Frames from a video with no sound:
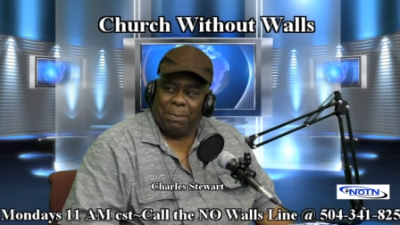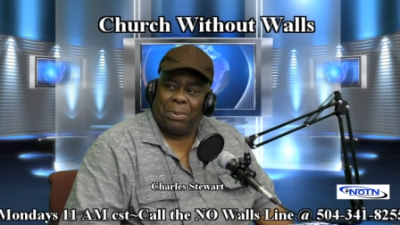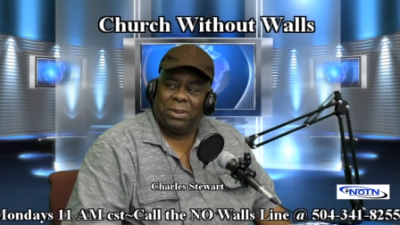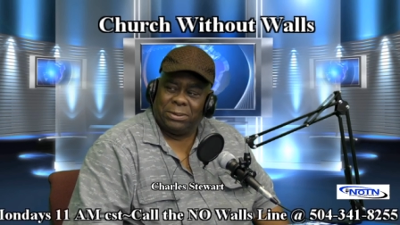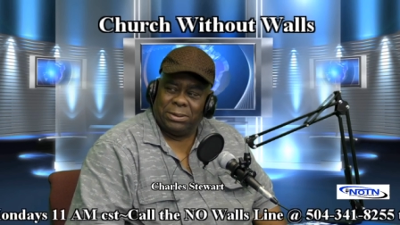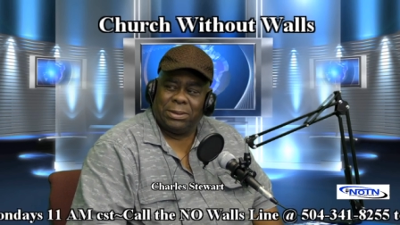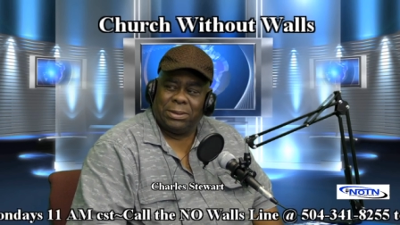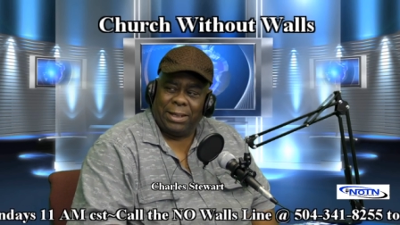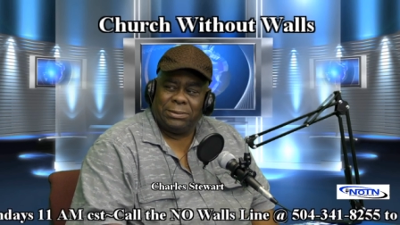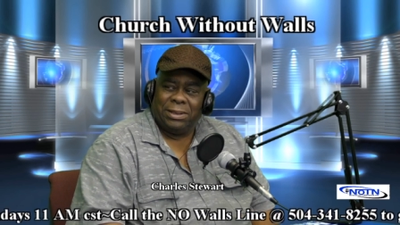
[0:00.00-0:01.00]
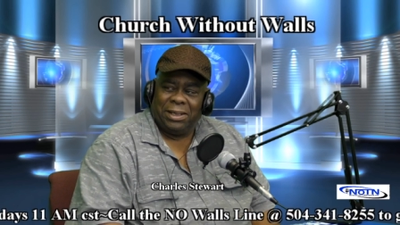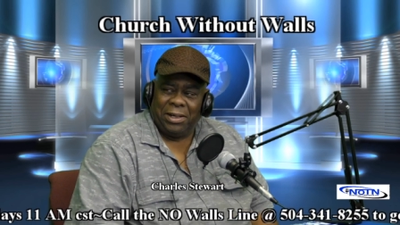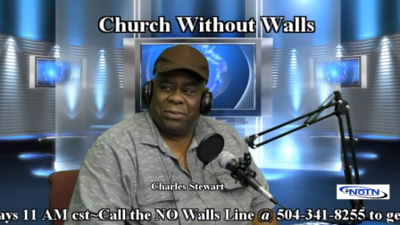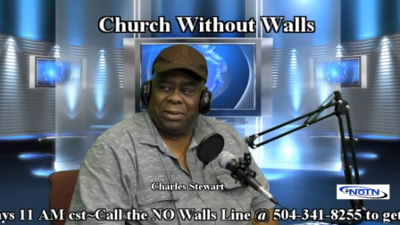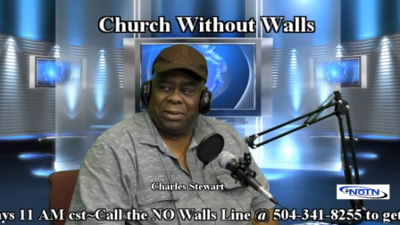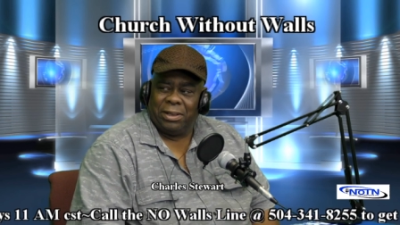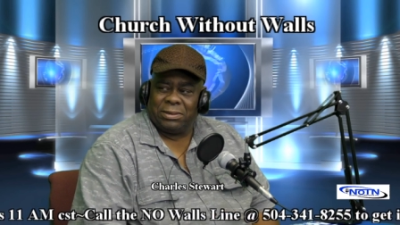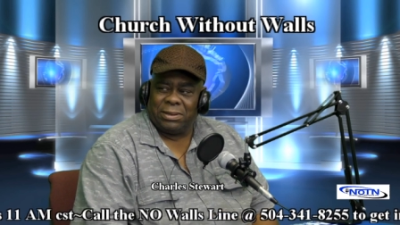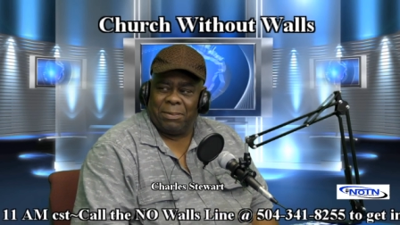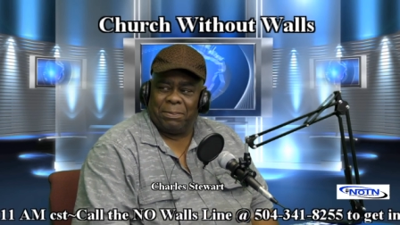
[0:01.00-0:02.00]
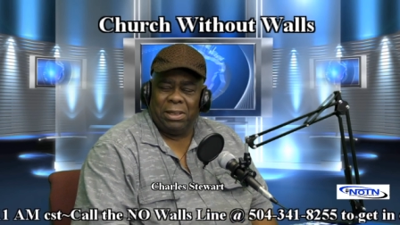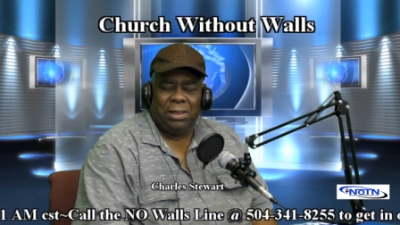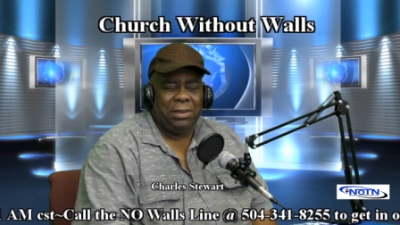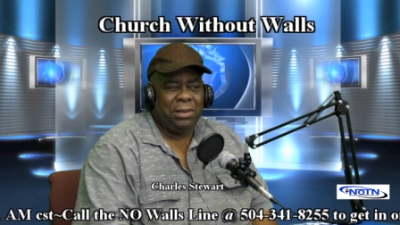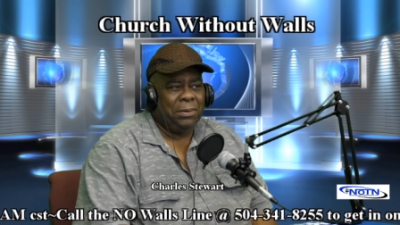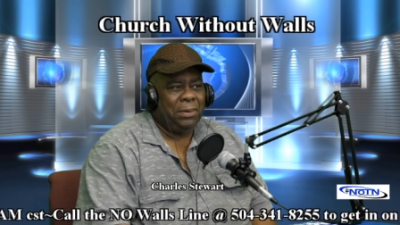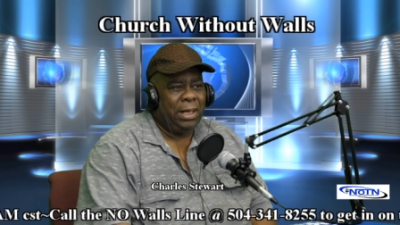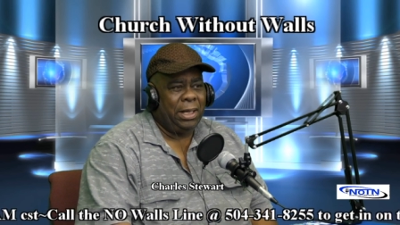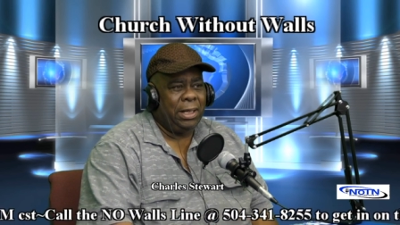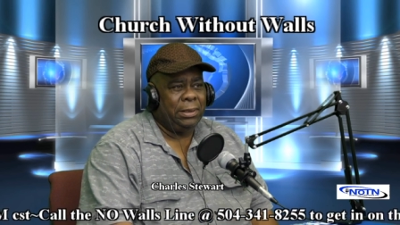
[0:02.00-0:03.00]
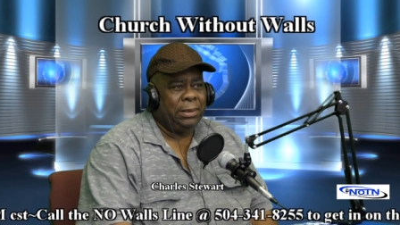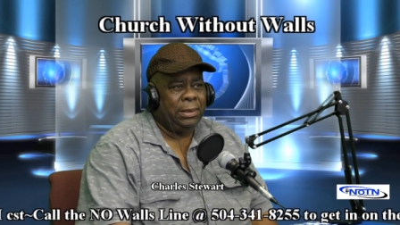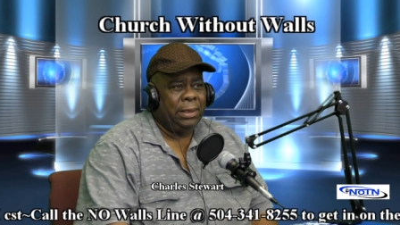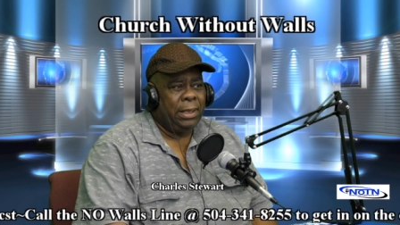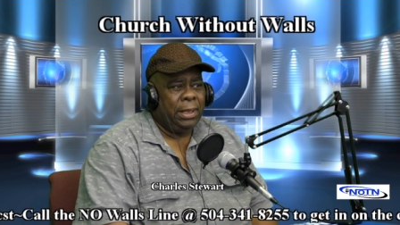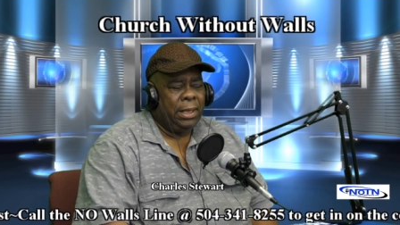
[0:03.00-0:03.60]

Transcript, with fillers: the person is actually guilty or something, you know, and